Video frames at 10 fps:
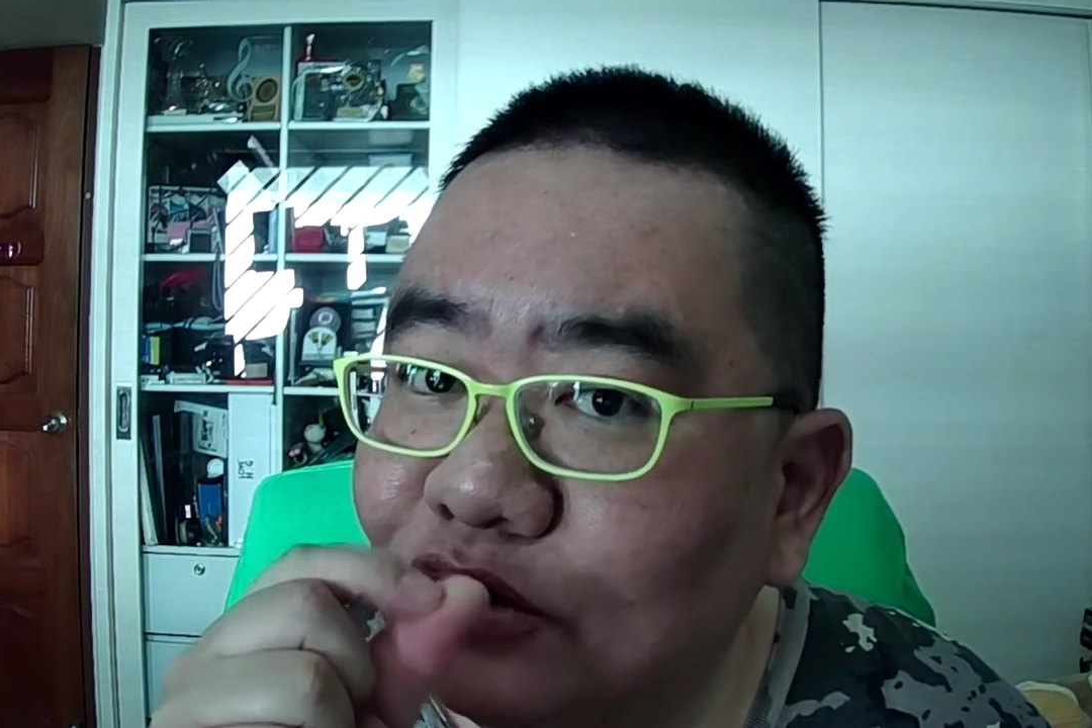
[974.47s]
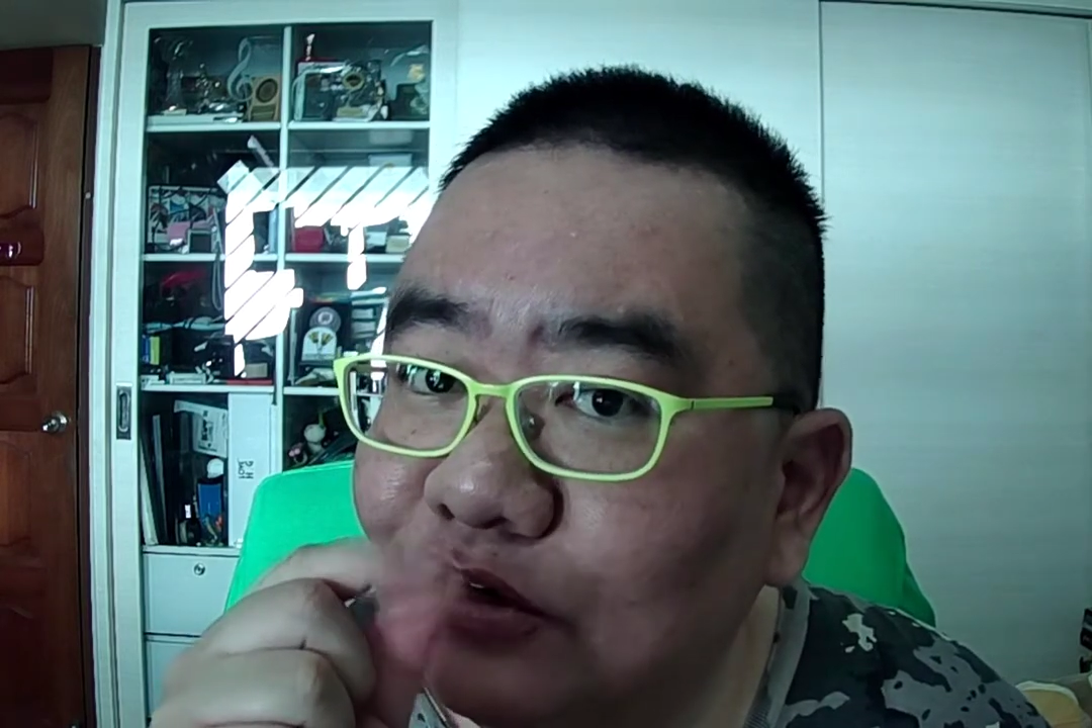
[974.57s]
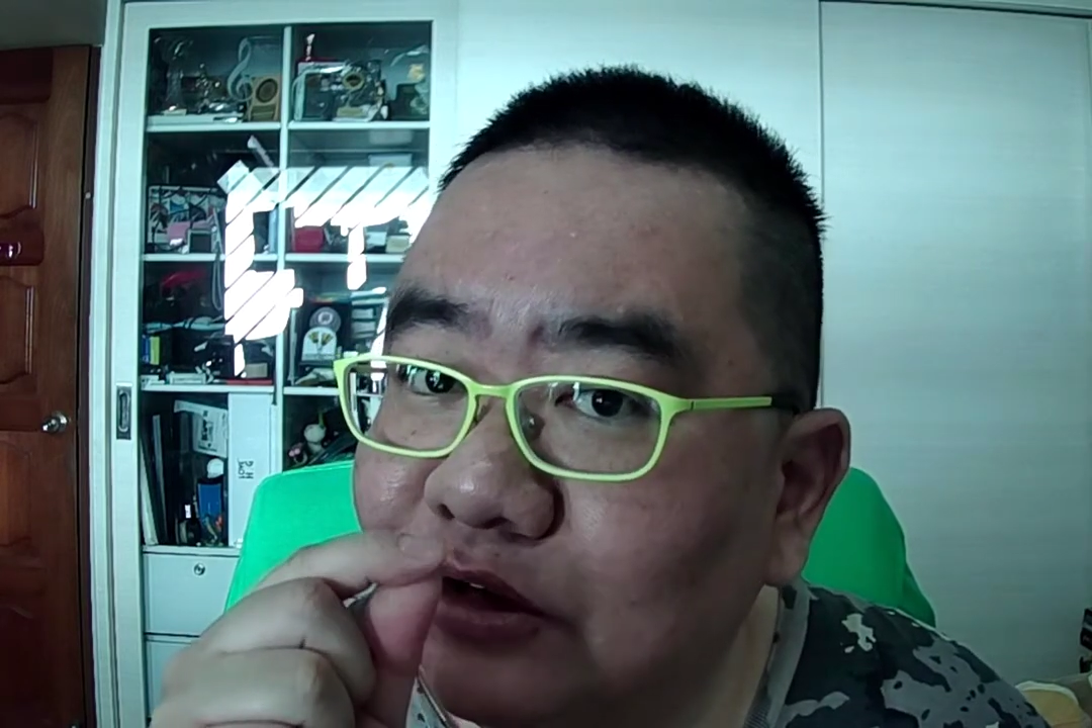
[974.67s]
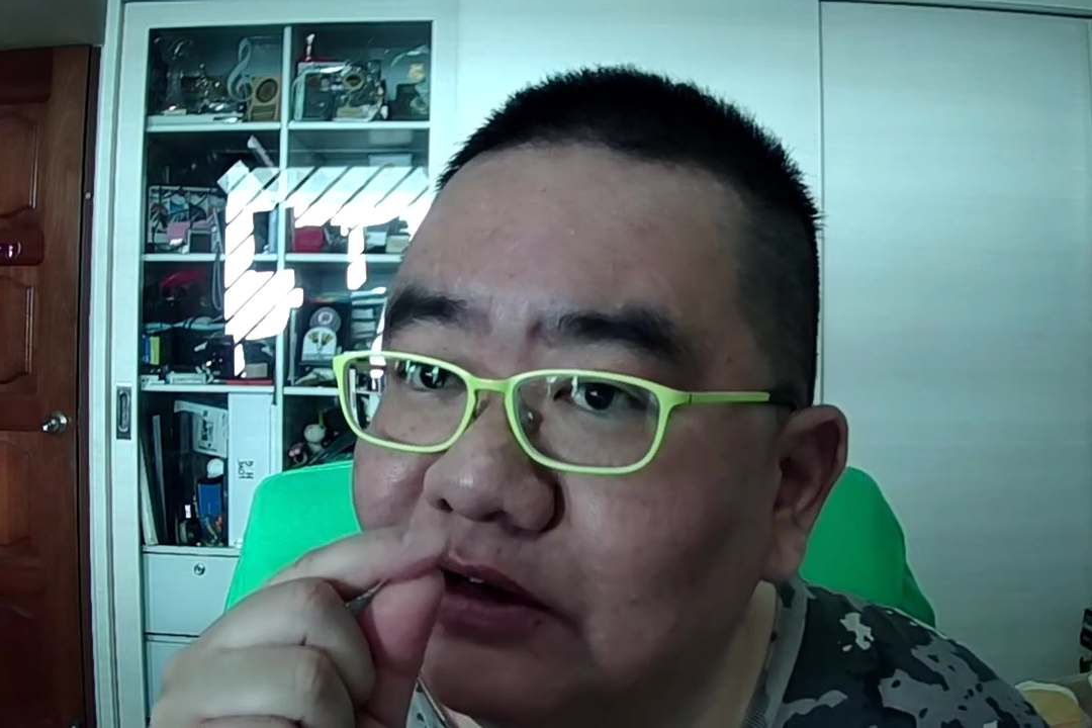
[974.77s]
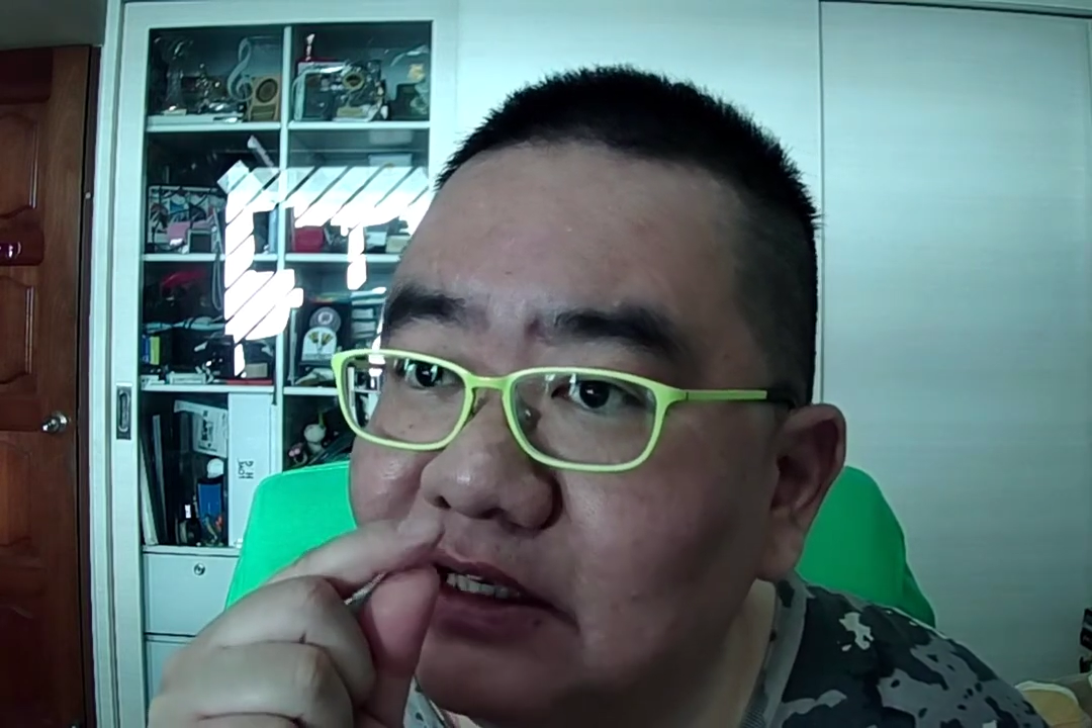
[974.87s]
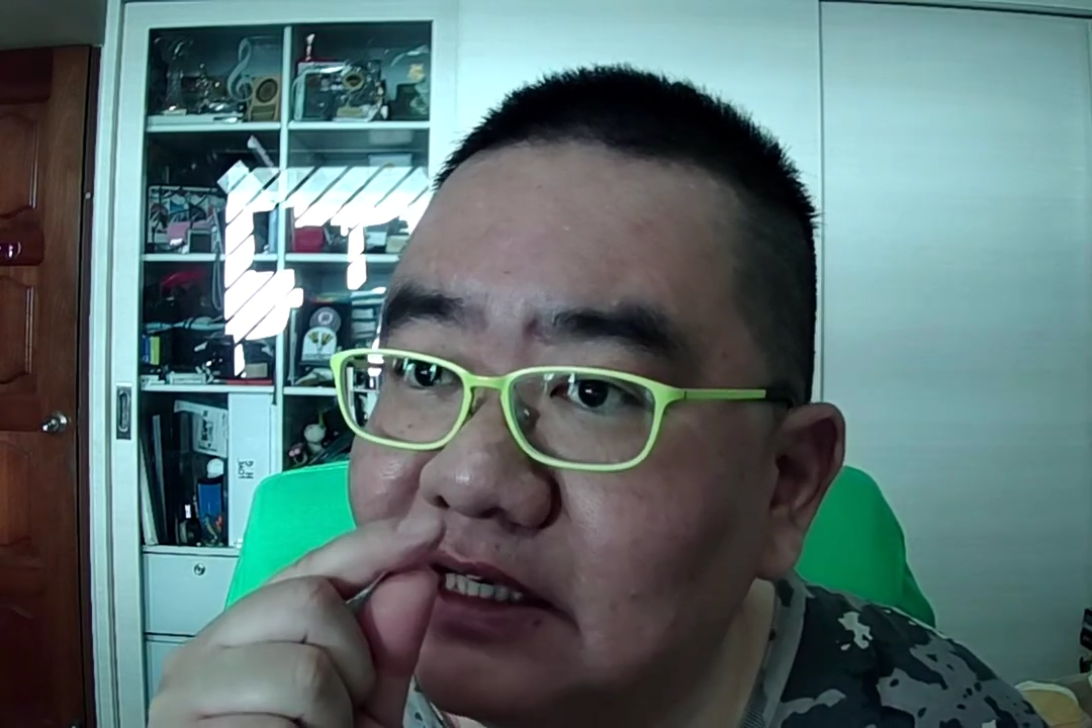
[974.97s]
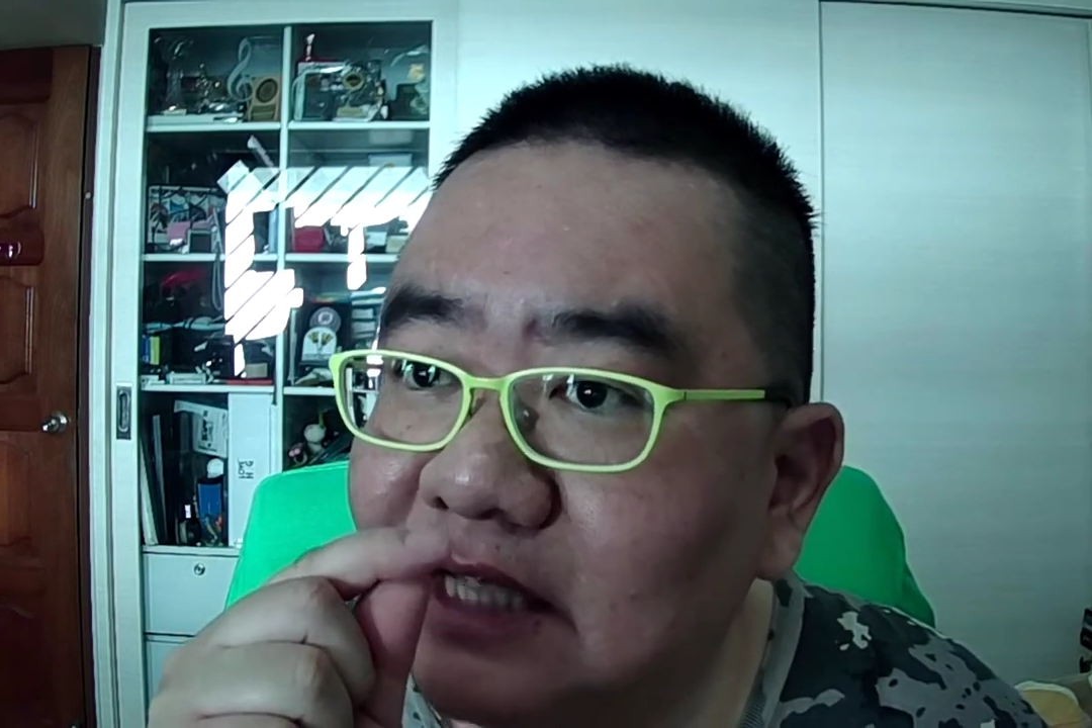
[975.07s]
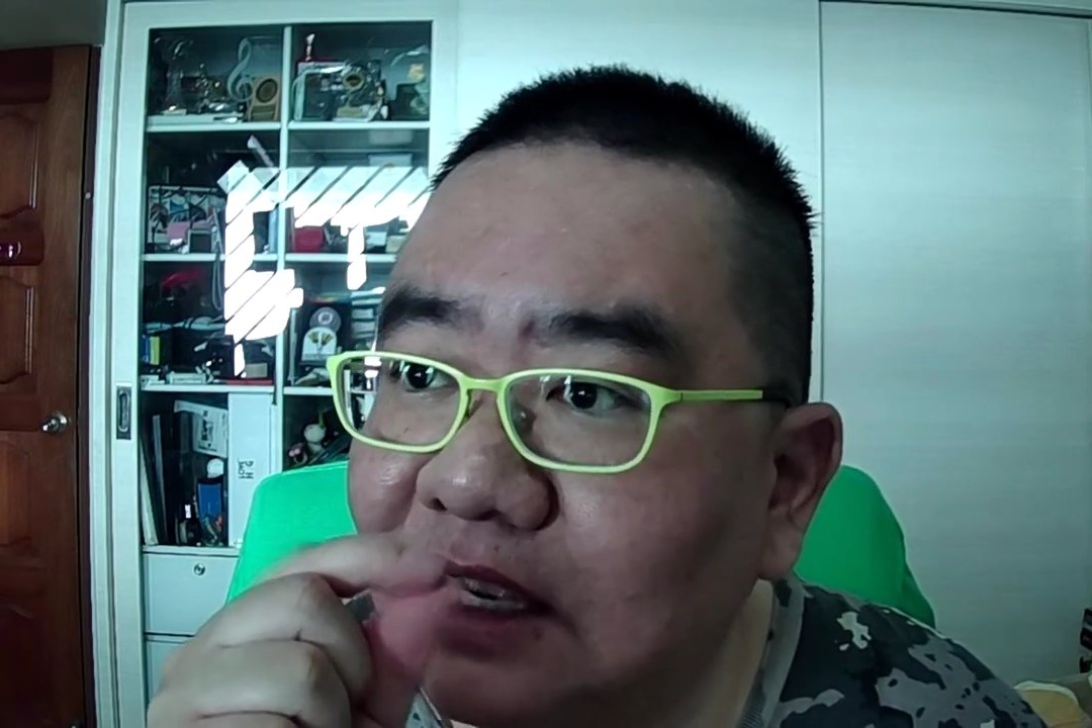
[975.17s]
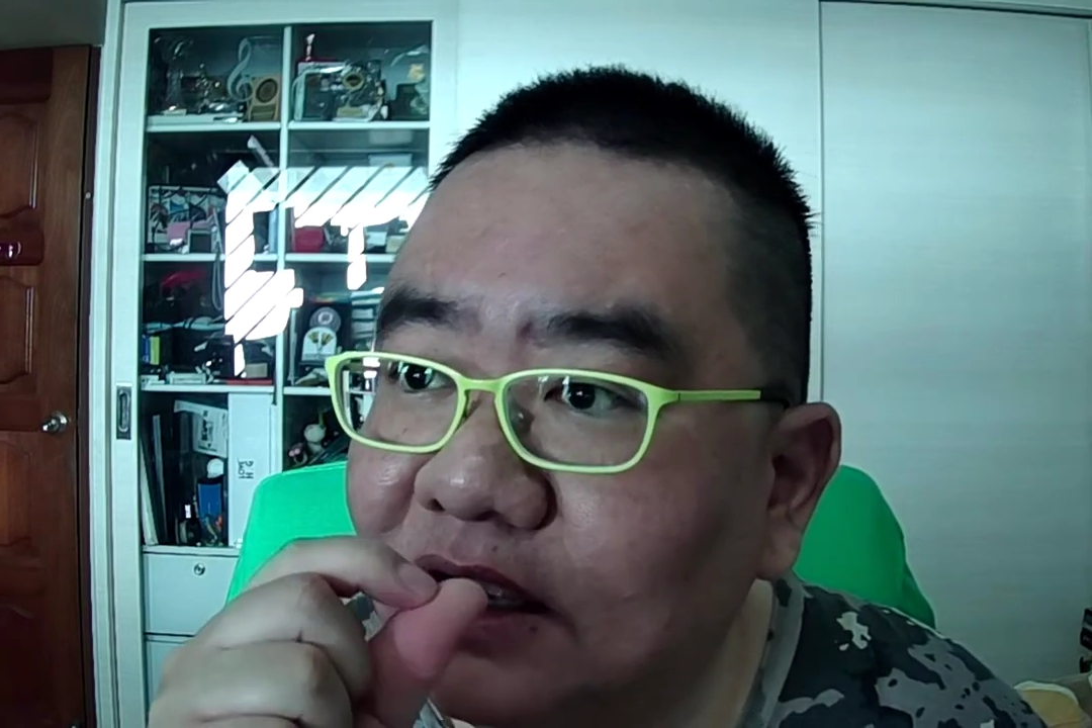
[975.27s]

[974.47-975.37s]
You know, it's just like